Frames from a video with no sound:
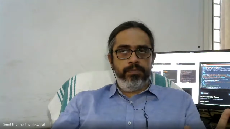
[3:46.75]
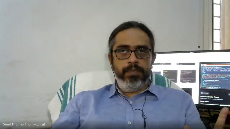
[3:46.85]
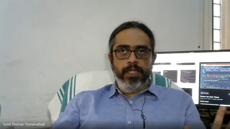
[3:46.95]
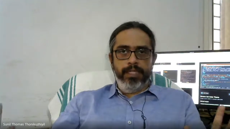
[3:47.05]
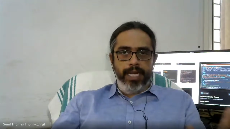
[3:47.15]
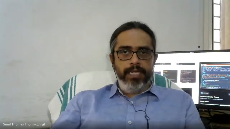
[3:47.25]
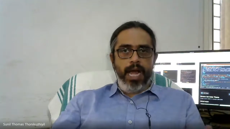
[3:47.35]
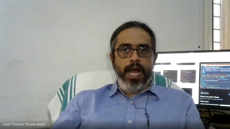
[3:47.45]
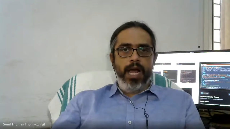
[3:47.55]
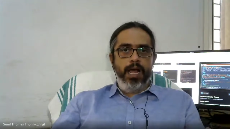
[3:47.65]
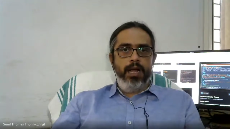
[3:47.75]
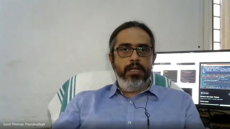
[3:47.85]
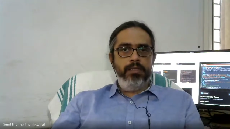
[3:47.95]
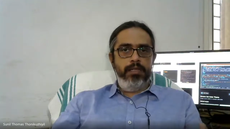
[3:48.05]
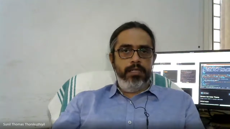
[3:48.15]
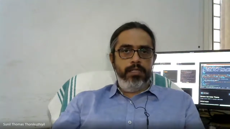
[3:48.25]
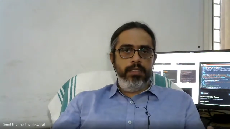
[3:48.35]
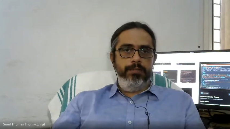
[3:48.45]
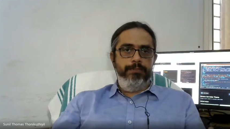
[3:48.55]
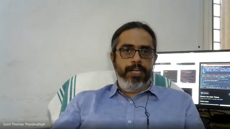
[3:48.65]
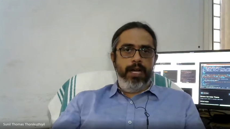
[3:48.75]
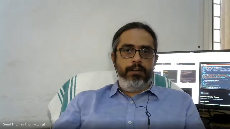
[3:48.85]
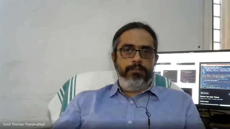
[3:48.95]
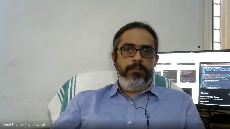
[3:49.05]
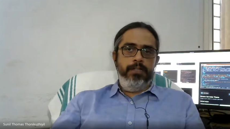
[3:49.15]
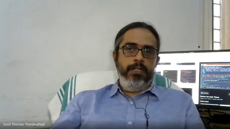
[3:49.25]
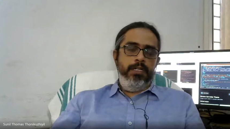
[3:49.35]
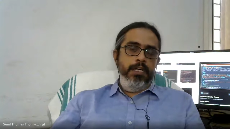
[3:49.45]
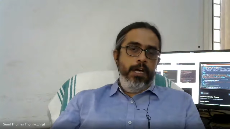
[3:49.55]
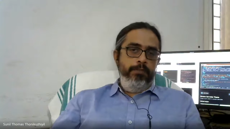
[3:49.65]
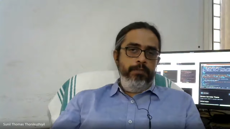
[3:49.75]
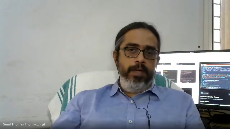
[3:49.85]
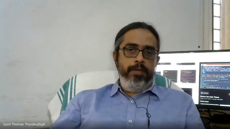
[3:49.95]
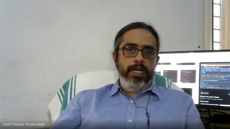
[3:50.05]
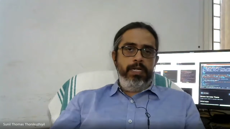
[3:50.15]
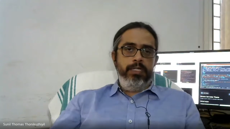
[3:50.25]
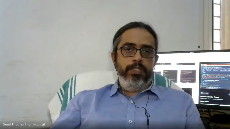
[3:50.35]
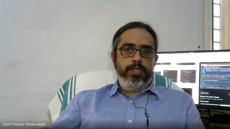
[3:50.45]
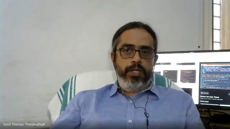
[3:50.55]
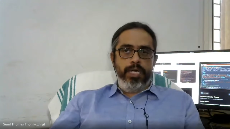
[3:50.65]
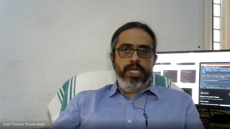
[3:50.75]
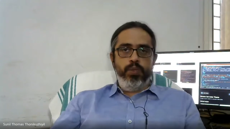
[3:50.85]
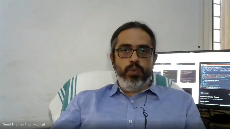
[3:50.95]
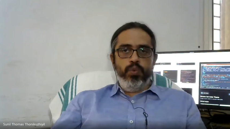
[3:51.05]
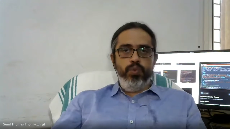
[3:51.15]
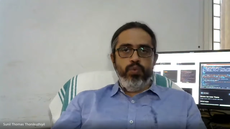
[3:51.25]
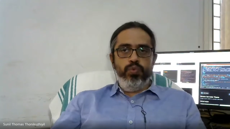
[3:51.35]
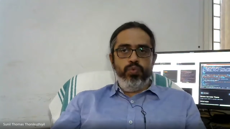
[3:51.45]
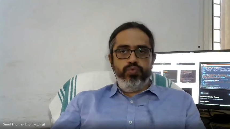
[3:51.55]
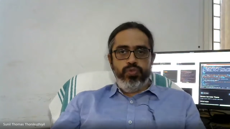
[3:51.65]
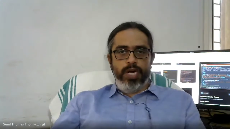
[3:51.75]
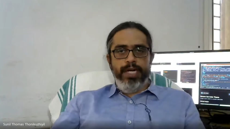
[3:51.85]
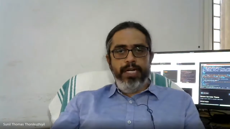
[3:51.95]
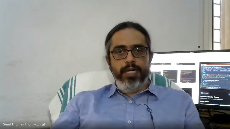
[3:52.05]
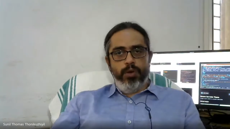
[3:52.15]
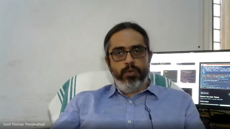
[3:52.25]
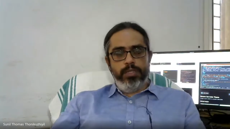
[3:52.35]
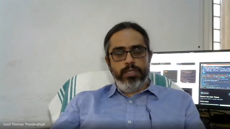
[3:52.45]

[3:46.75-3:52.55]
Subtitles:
data that we have, we will try to find out